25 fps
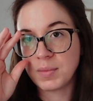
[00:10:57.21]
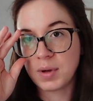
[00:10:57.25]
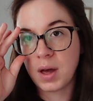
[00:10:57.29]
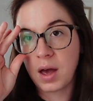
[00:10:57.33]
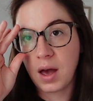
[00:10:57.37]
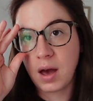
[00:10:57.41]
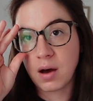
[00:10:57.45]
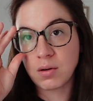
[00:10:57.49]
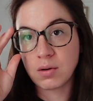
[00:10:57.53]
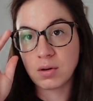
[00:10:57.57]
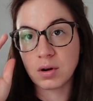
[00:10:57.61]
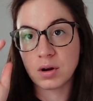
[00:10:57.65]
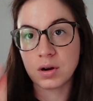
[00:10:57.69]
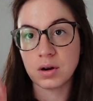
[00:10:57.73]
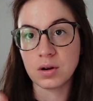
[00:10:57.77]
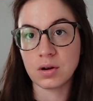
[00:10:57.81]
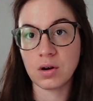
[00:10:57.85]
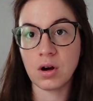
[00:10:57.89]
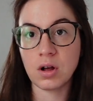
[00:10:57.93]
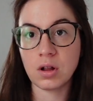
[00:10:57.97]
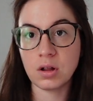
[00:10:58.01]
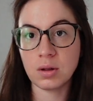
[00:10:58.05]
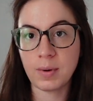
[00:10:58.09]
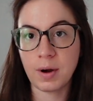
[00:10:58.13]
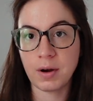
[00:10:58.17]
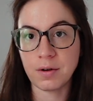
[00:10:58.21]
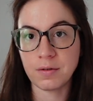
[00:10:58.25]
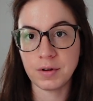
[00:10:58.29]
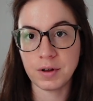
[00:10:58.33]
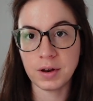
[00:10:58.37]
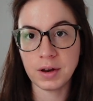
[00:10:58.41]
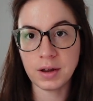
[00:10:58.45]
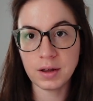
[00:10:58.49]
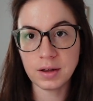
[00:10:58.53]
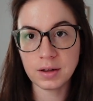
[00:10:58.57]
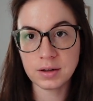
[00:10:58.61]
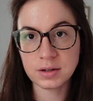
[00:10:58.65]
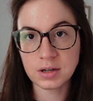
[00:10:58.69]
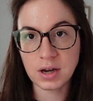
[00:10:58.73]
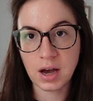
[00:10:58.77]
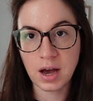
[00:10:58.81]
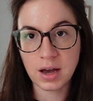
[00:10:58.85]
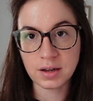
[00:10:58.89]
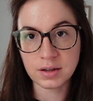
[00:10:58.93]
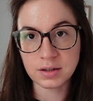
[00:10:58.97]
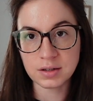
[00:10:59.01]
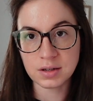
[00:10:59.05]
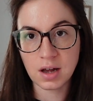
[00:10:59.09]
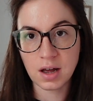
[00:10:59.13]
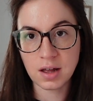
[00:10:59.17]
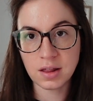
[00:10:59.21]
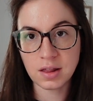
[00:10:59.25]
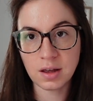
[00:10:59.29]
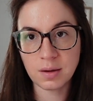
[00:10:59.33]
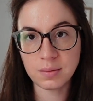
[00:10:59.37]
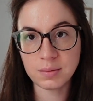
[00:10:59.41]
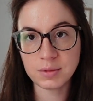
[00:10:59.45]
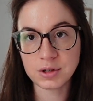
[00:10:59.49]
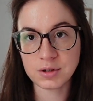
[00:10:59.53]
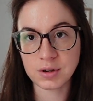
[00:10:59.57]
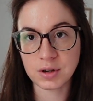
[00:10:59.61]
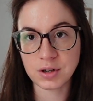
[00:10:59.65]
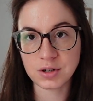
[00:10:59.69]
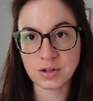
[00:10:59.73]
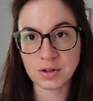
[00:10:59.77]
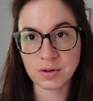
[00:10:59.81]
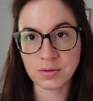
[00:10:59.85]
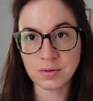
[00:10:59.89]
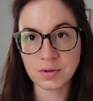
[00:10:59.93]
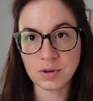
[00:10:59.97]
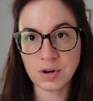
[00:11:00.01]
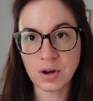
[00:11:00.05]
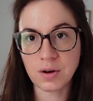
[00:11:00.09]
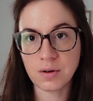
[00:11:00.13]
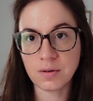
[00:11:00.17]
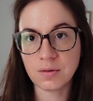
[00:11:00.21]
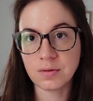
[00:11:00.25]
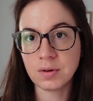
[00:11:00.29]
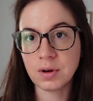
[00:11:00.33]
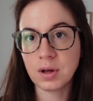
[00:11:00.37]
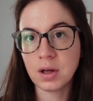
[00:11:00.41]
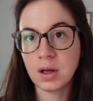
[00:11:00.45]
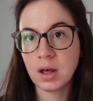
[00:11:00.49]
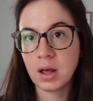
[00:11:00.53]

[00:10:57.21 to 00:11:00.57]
our All About Reading tiles on them, so I don't know